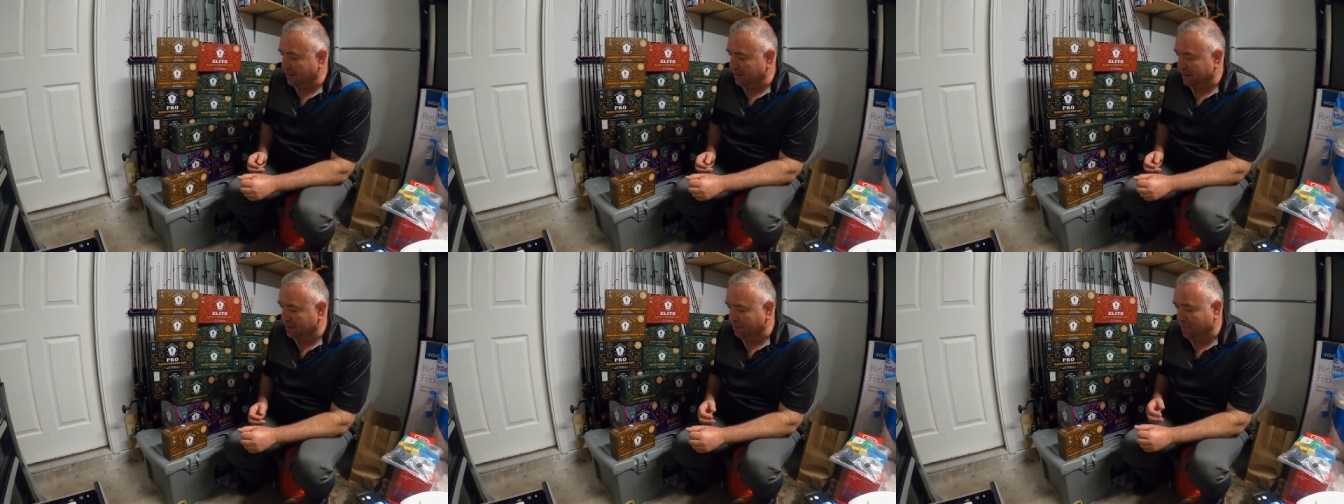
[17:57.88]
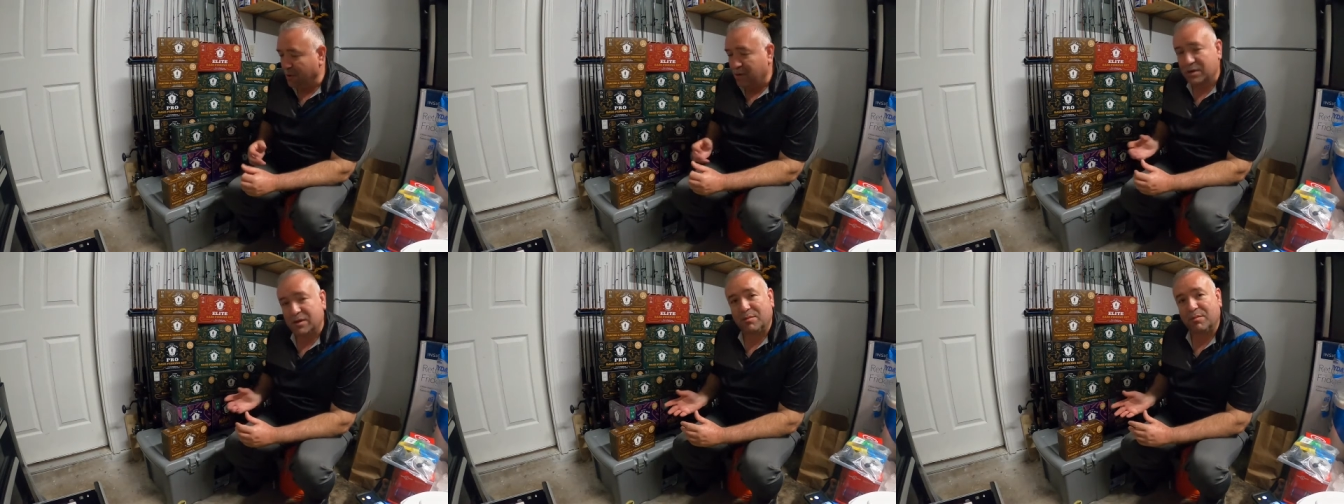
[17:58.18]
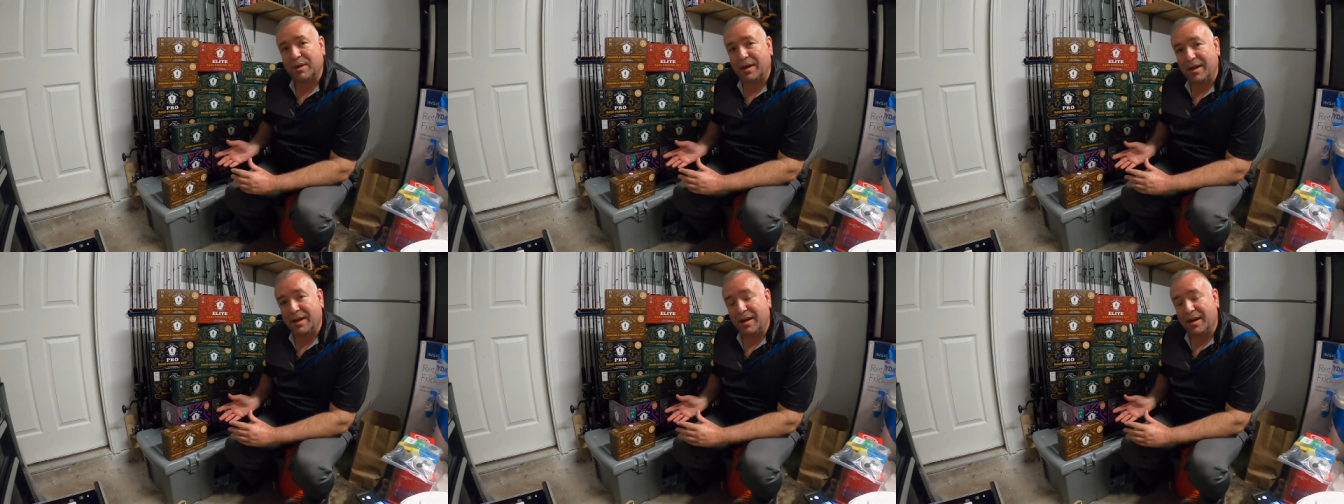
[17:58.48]

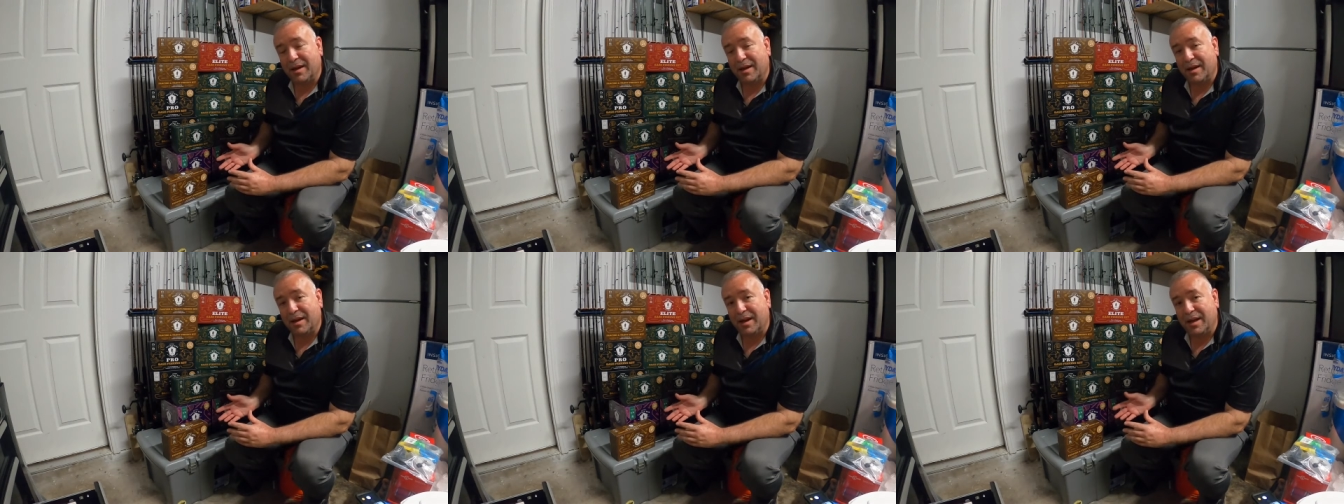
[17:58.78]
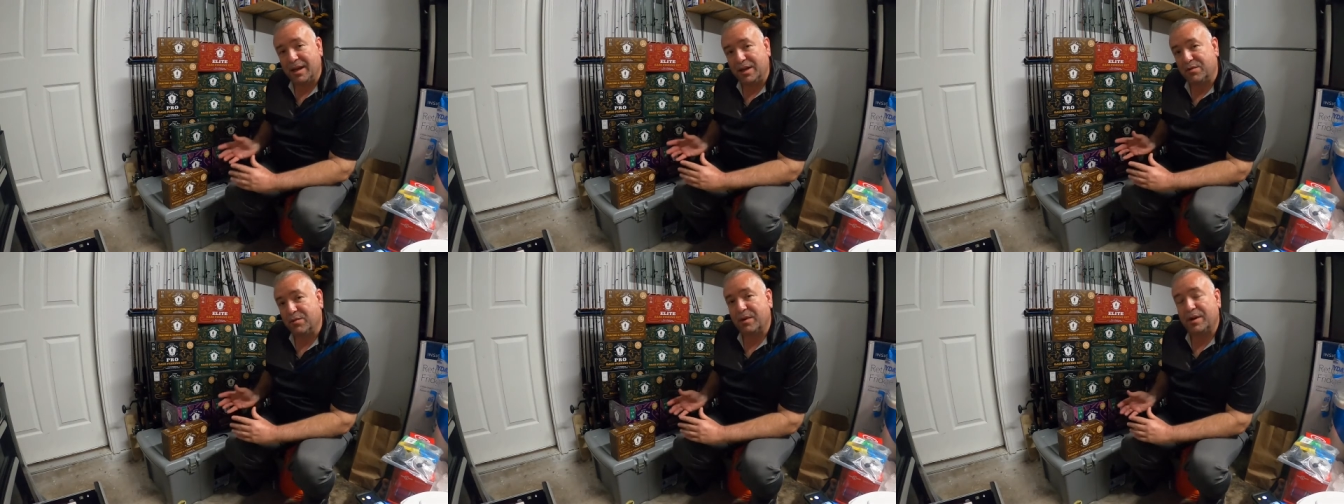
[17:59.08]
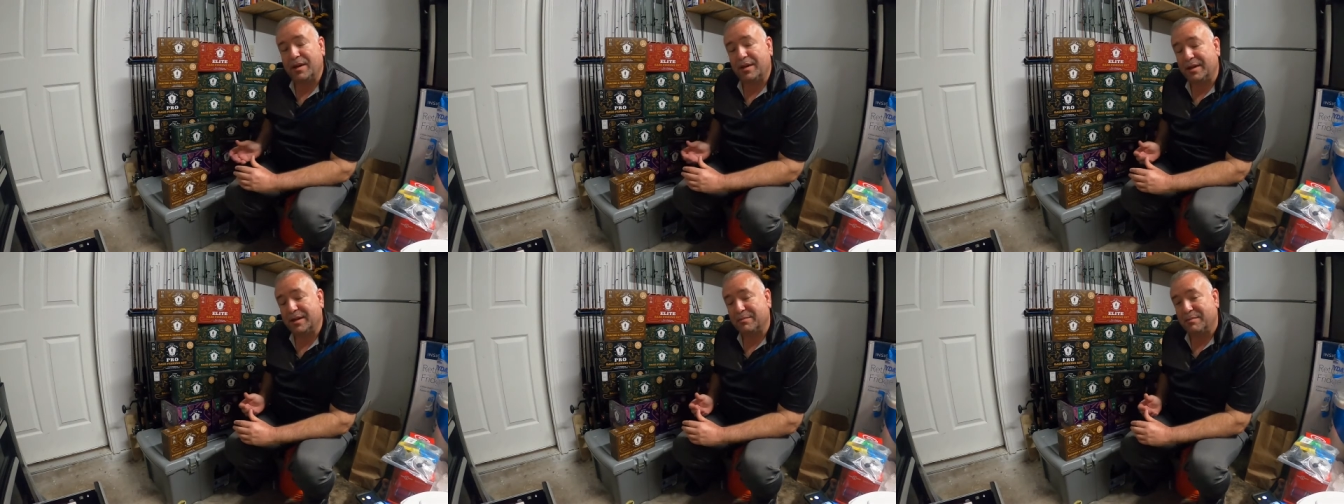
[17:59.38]
supposedly each
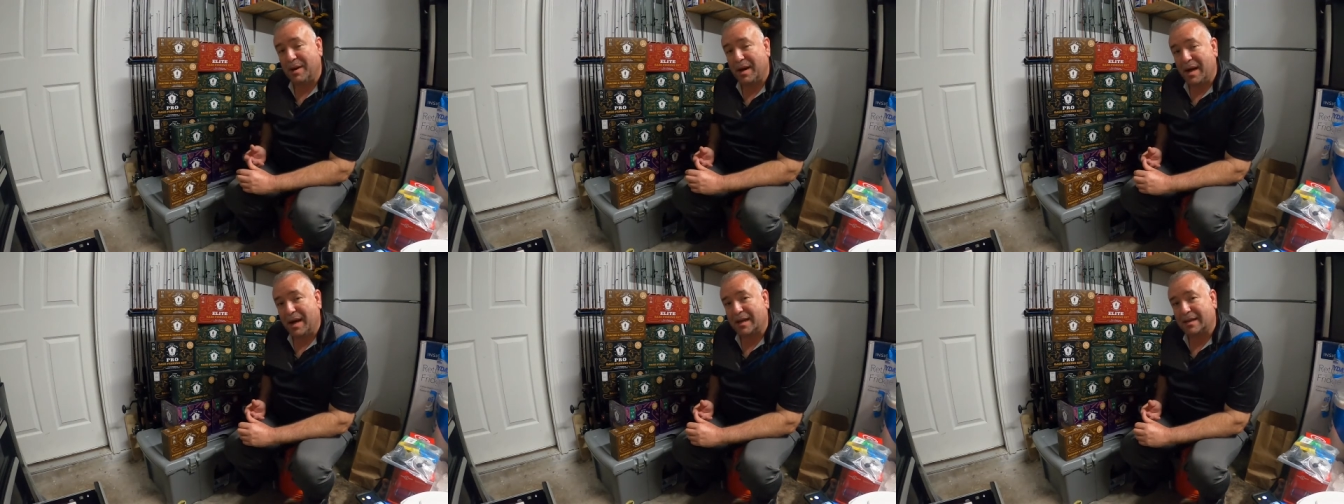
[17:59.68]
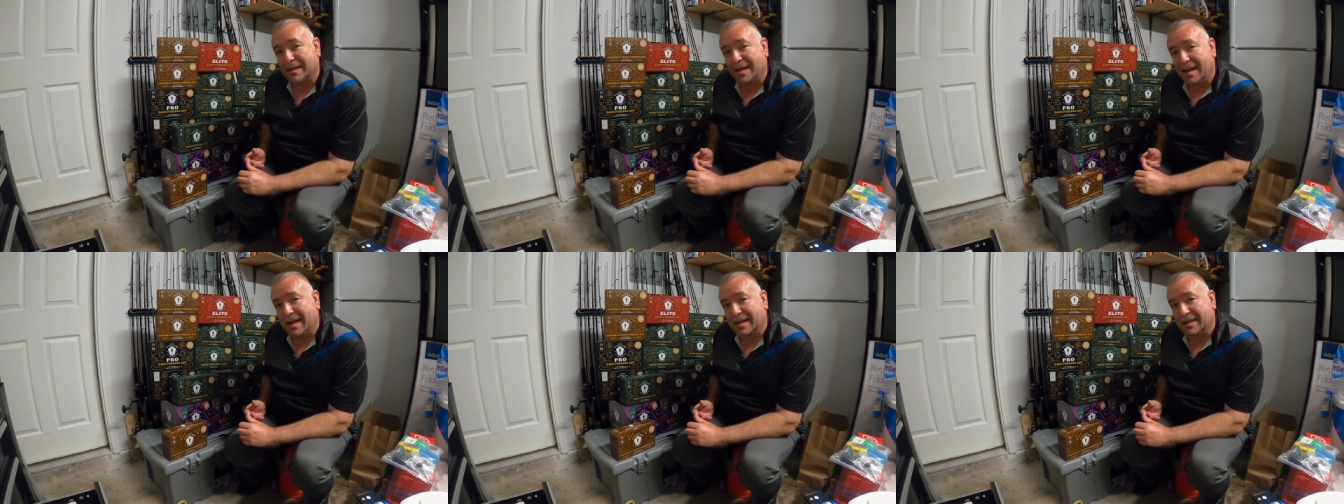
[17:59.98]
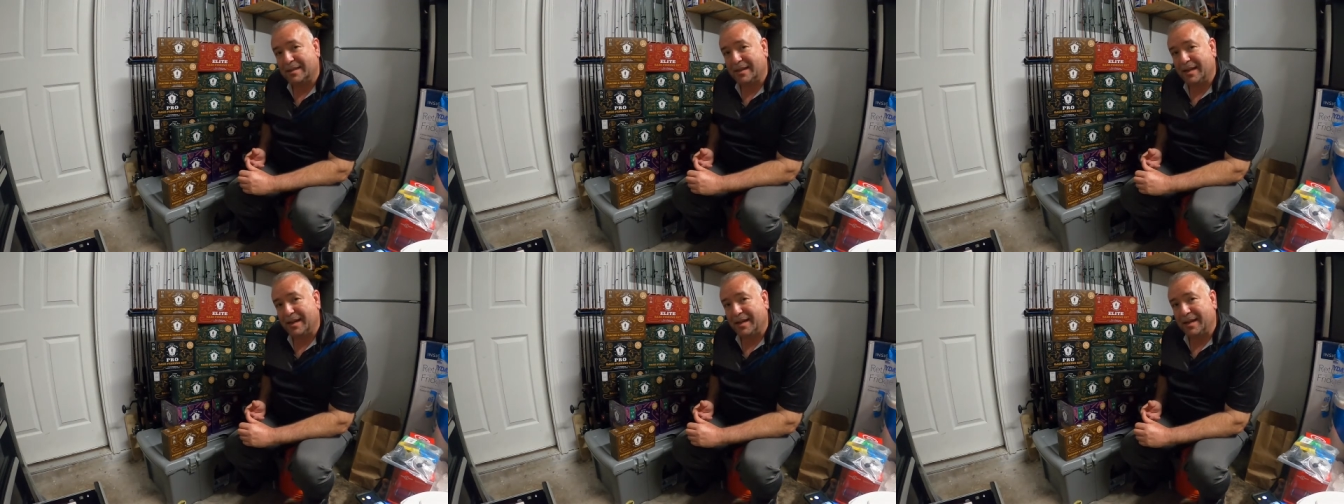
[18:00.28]
one of these boxes
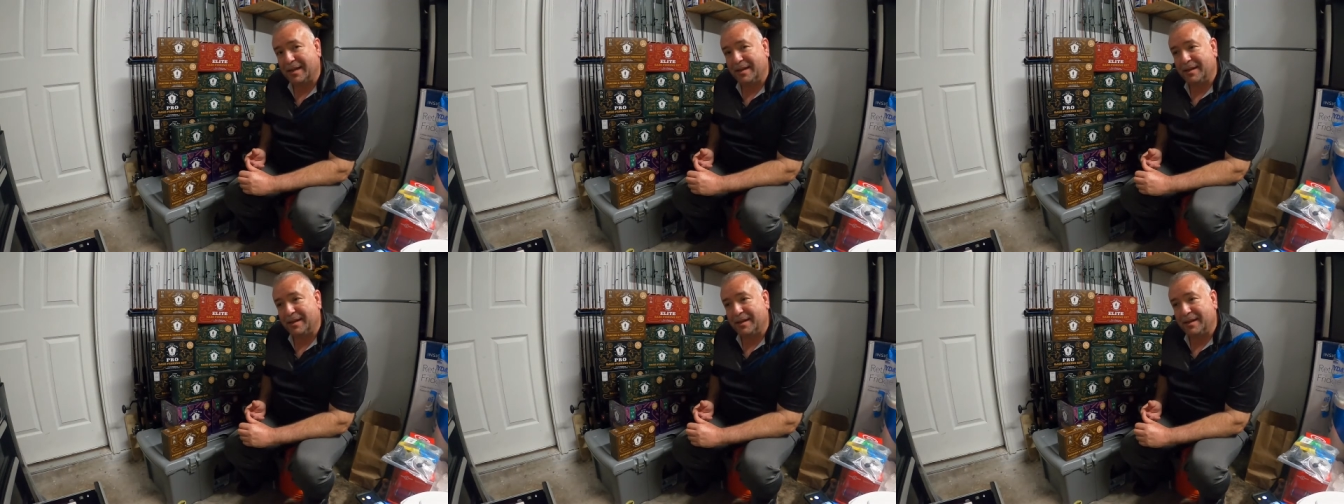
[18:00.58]
has a